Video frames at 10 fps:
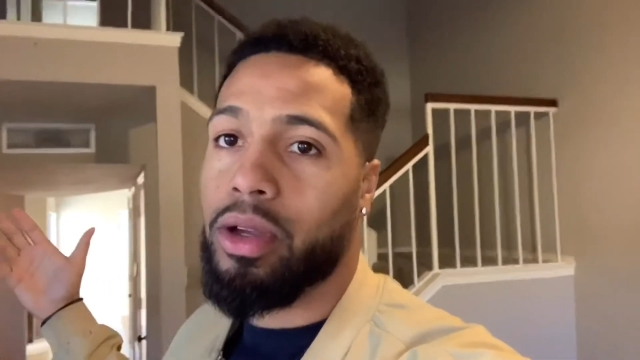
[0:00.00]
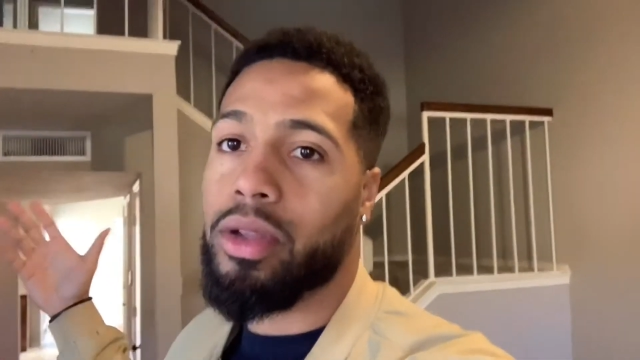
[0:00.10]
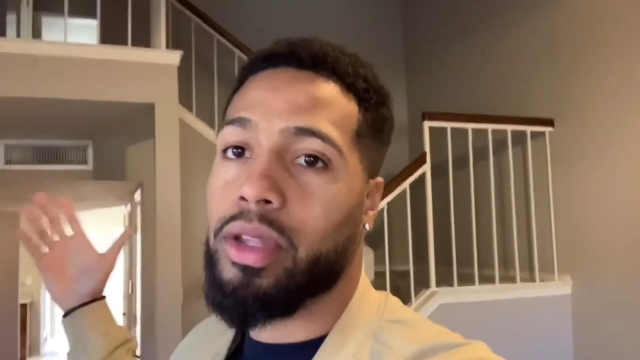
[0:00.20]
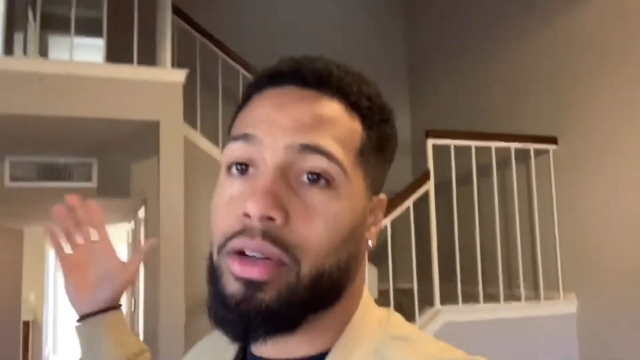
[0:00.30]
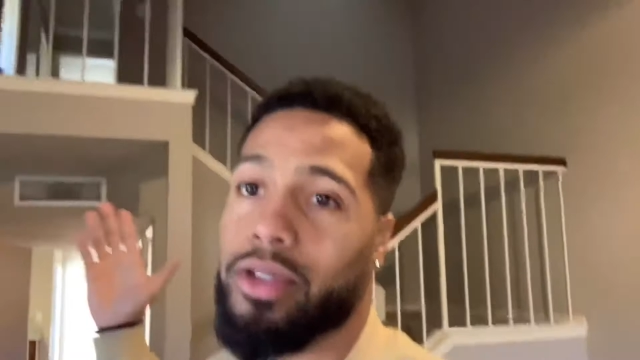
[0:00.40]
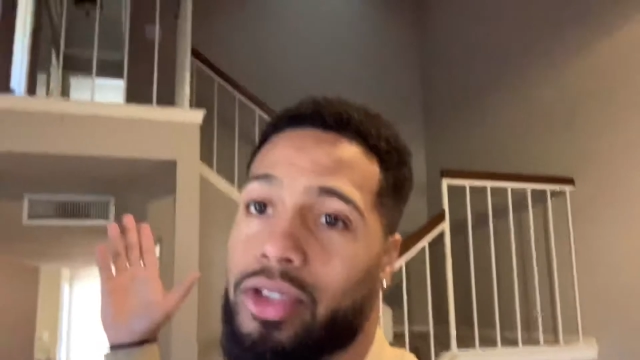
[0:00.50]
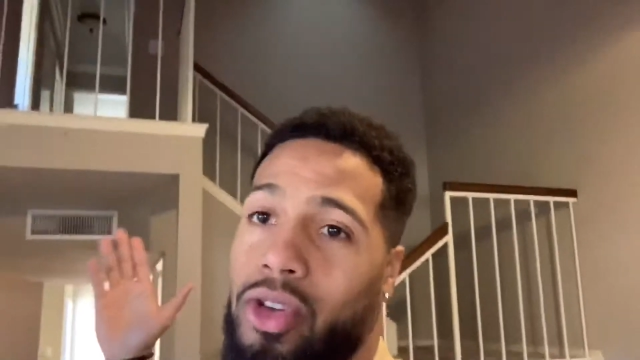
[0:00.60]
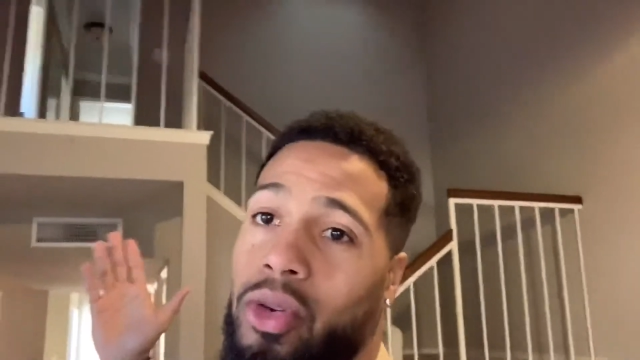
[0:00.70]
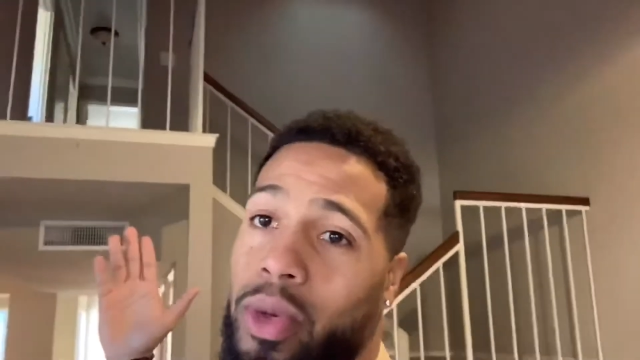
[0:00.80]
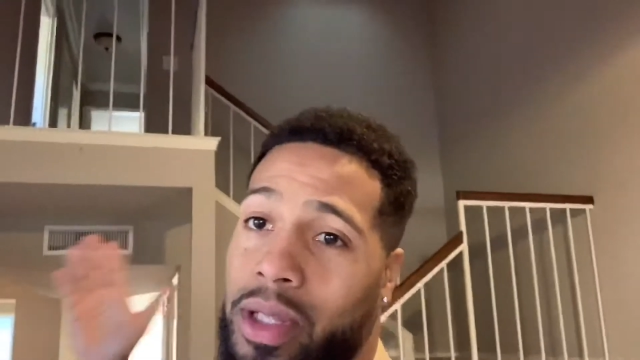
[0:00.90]
there is no
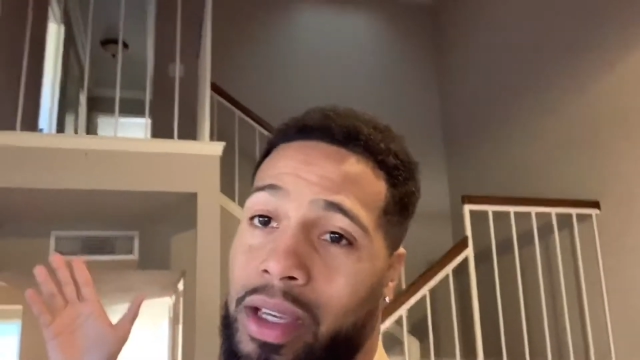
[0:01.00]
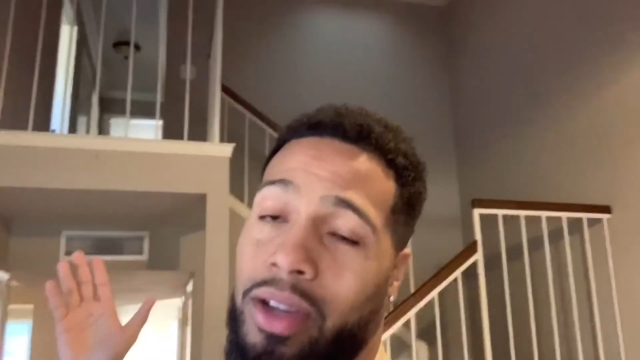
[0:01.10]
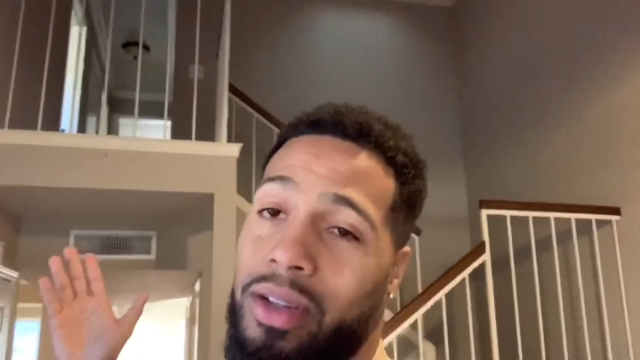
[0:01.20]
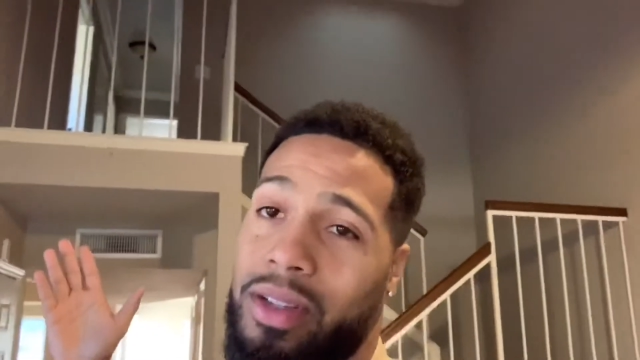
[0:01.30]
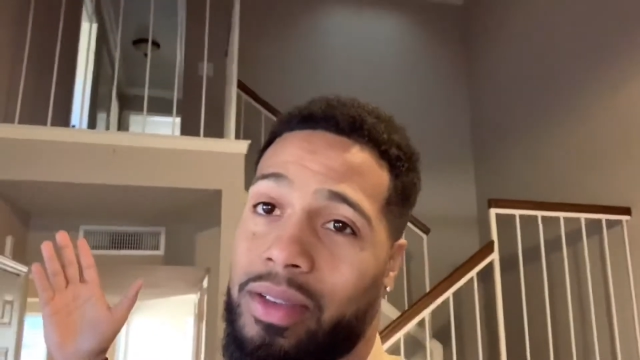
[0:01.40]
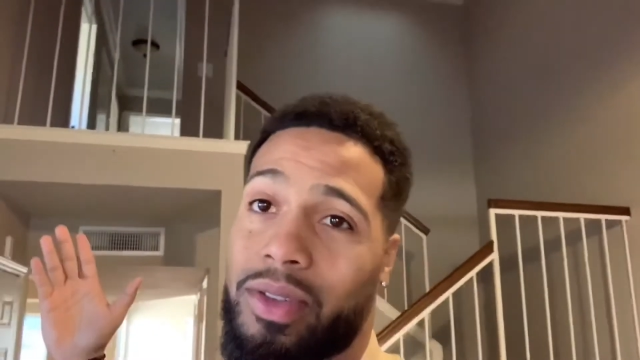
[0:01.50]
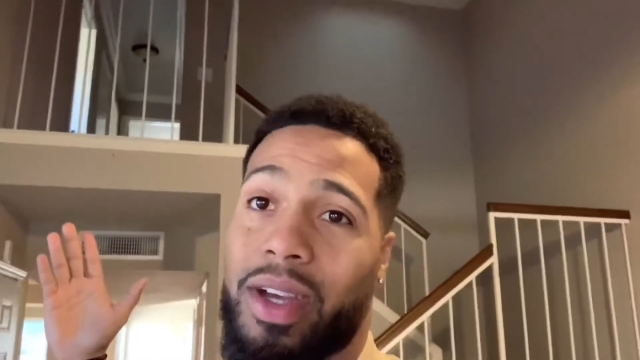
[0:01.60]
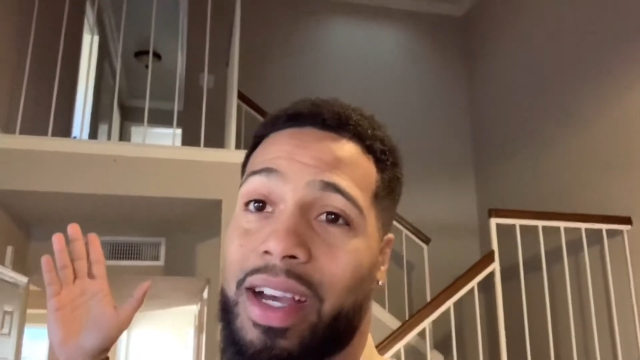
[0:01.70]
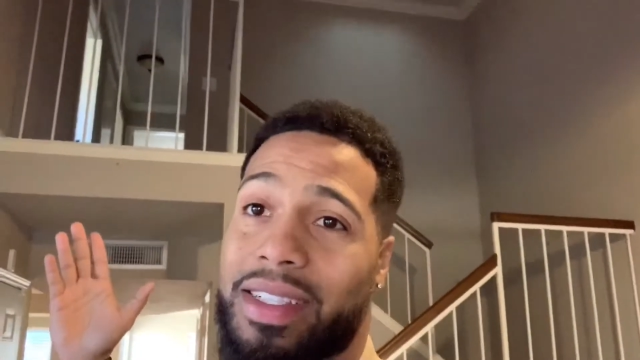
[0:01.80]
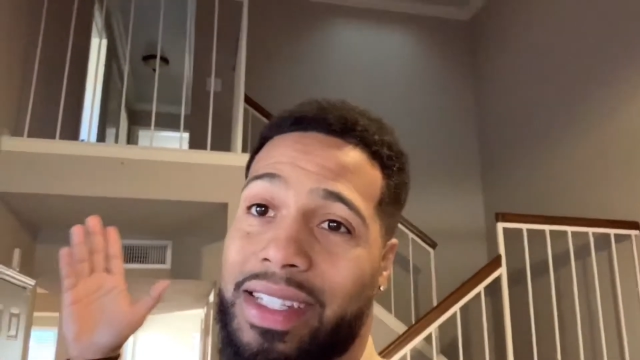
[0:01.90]
one here. If you
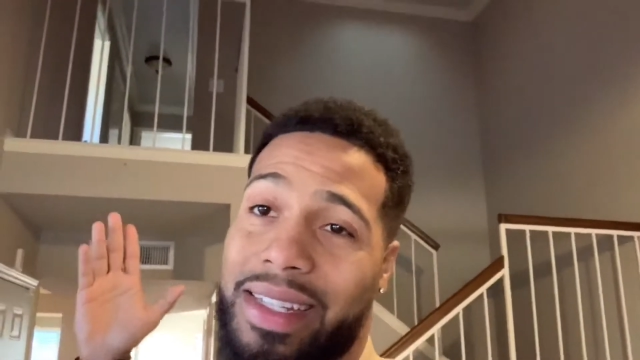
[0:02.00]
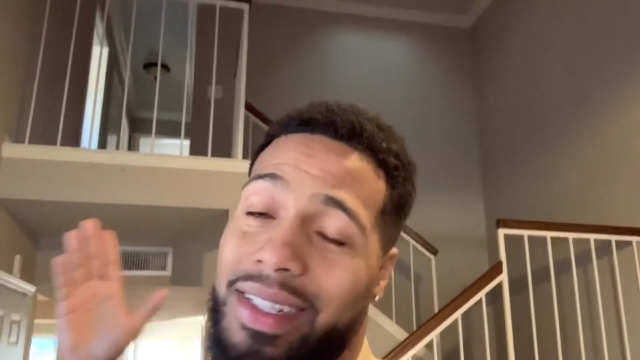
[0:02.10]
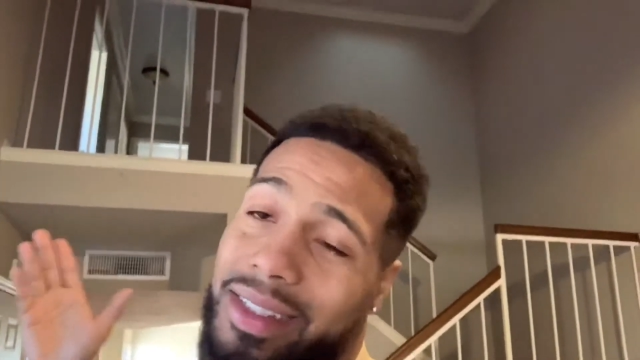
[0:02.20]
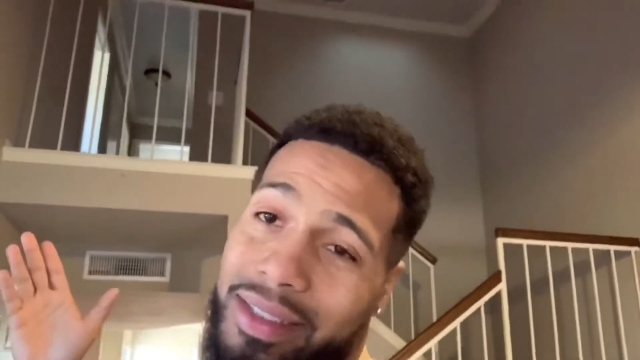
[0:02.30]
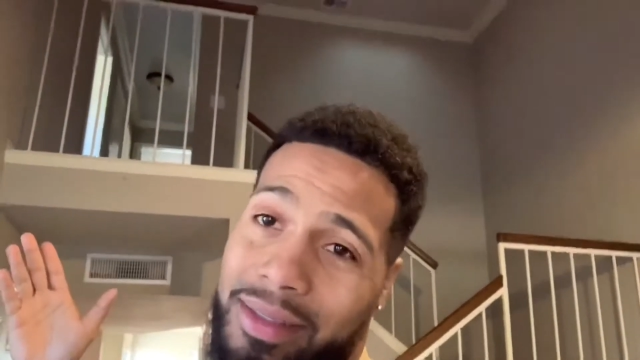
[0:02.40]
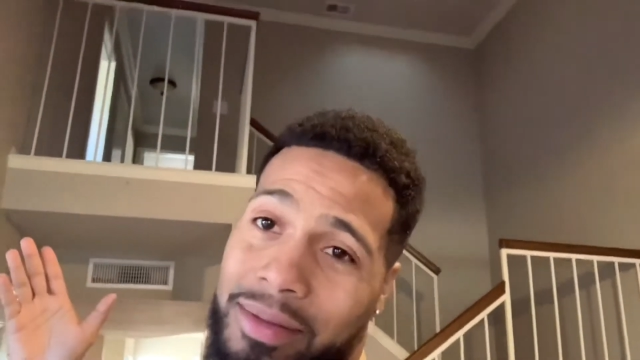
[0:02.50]
guys can listen,